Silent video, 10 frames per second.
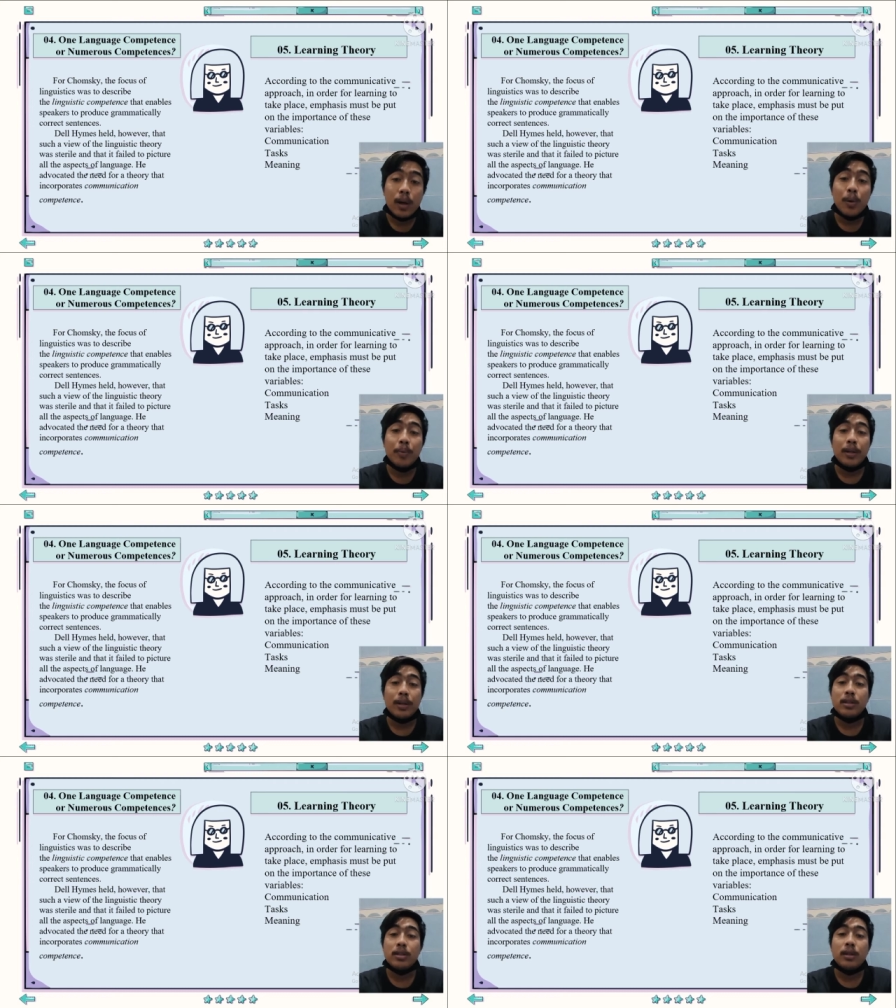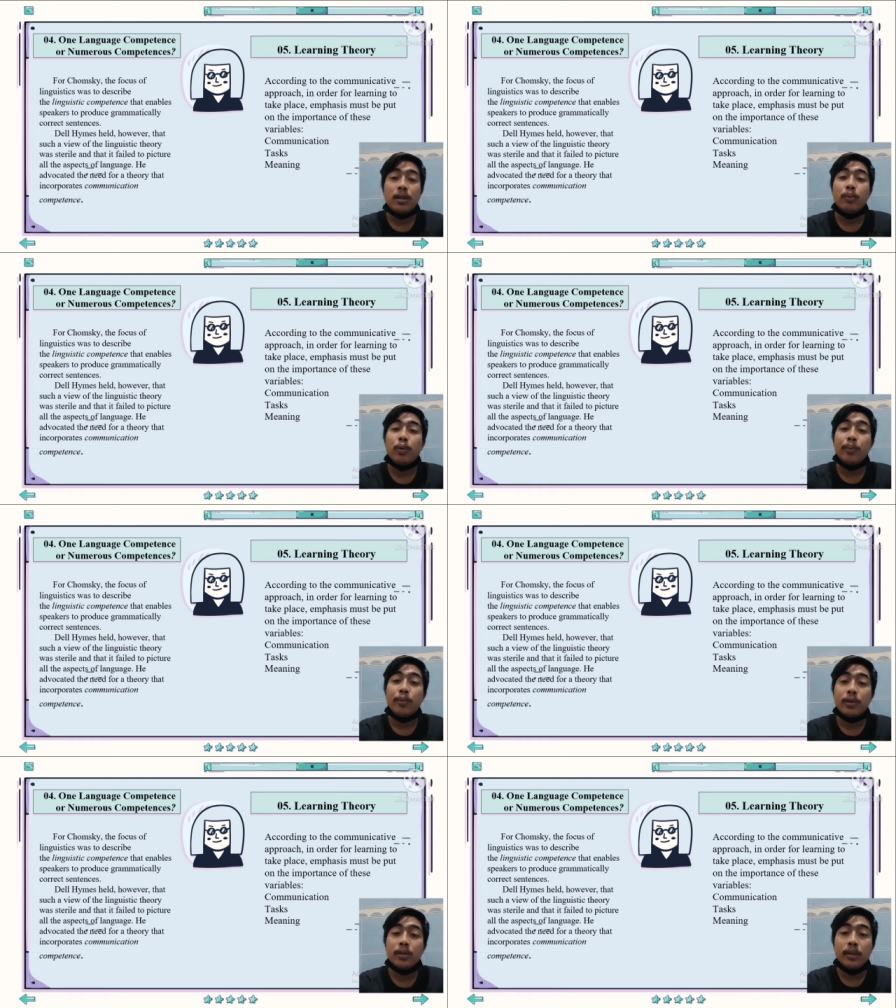communication
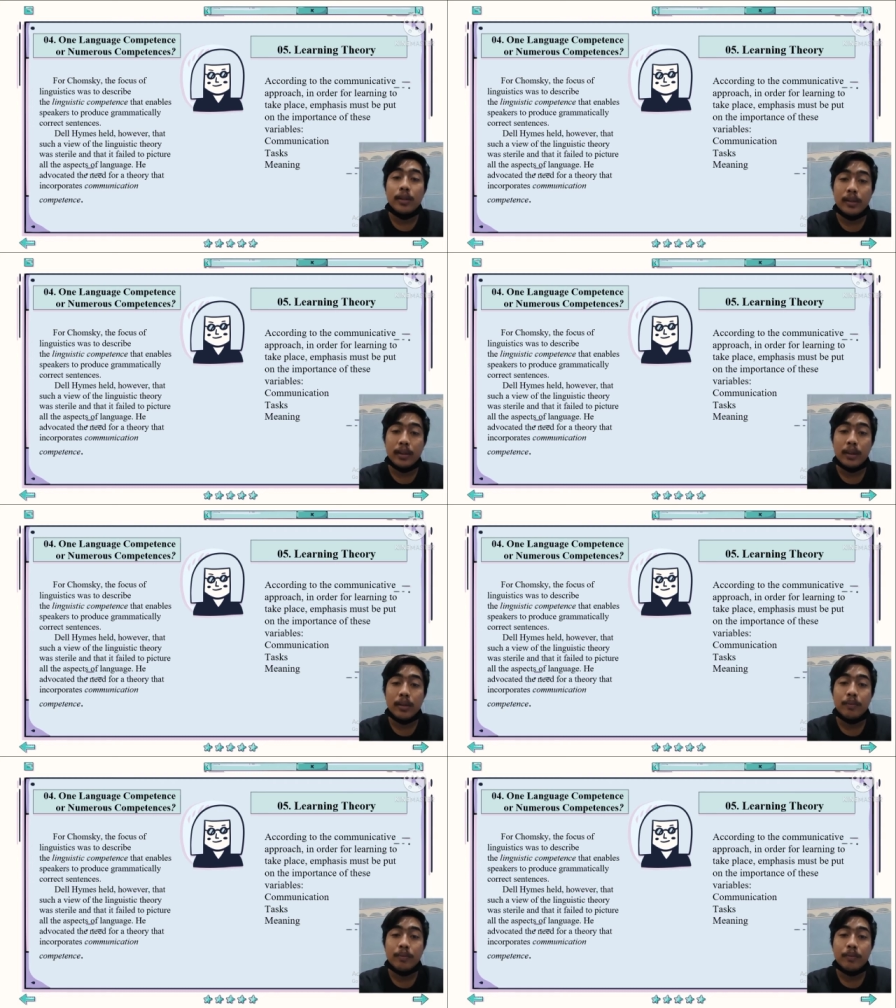promote learning.